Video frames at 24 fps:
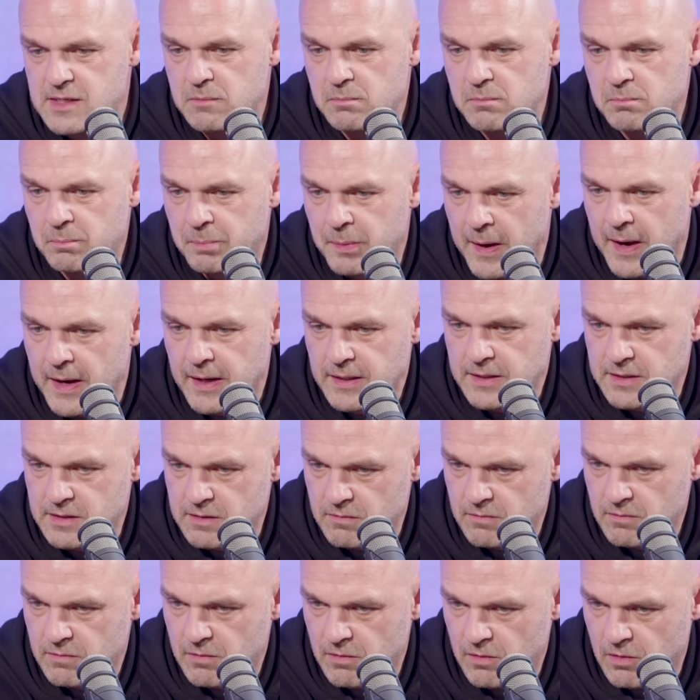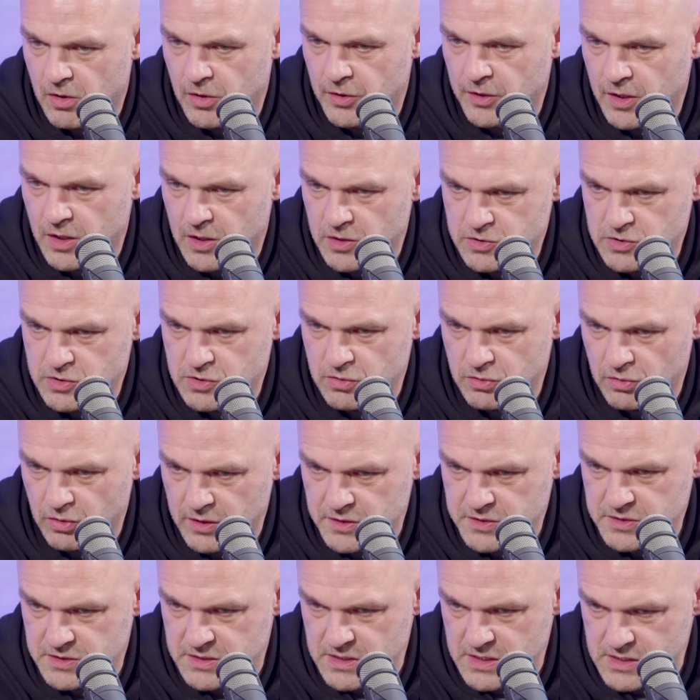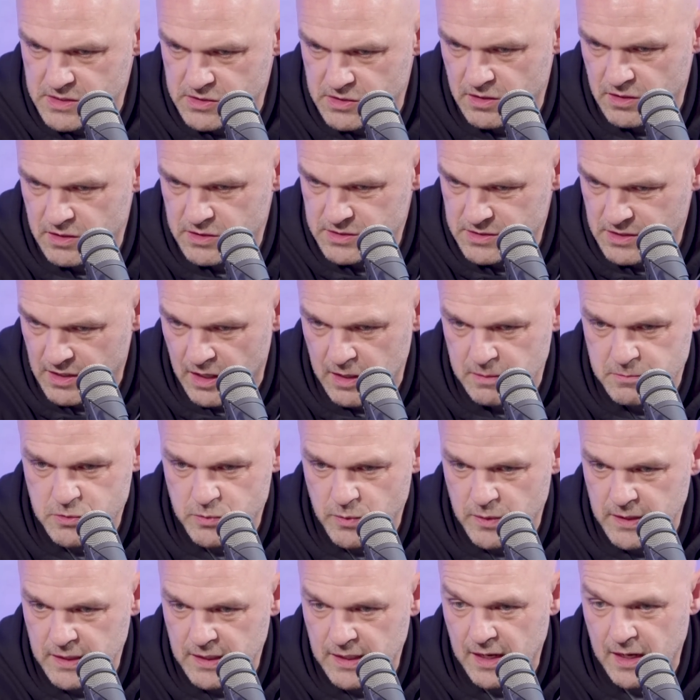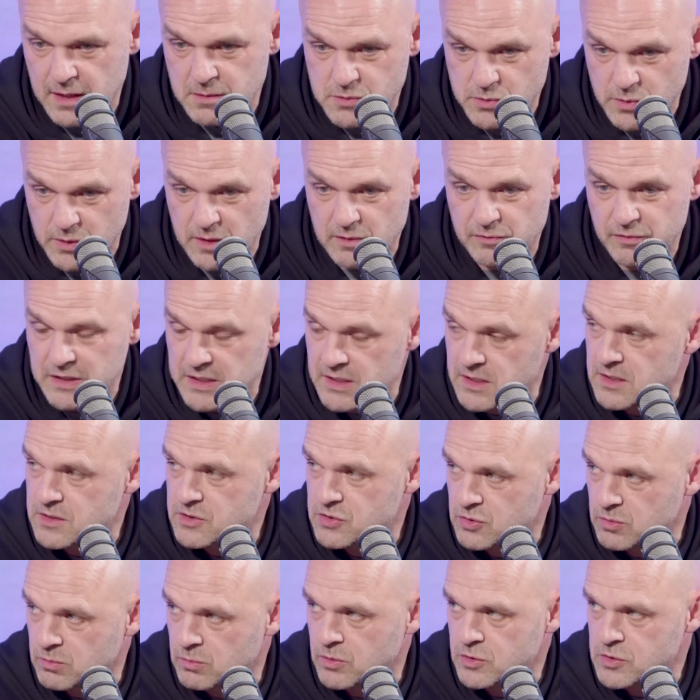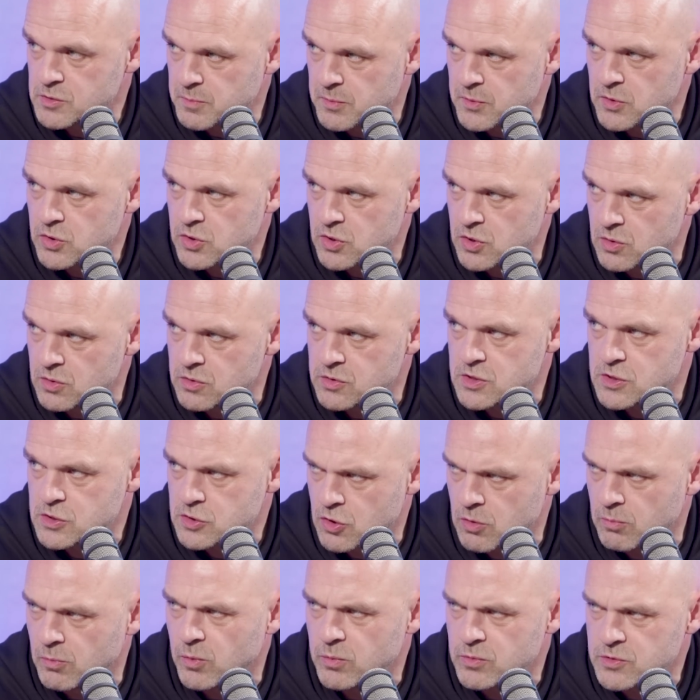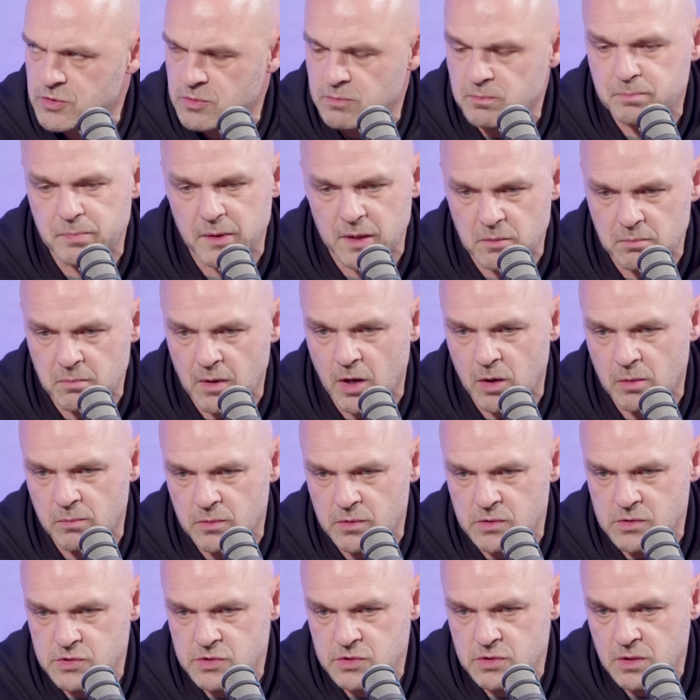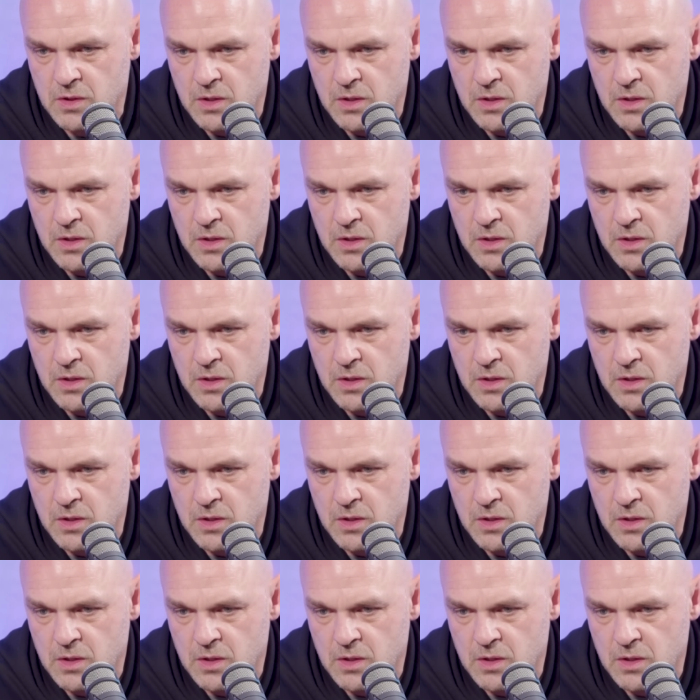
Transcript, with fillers: impact on Arsenal this season at times when in games when they've needed someone's been huge. He's come up with some big moments.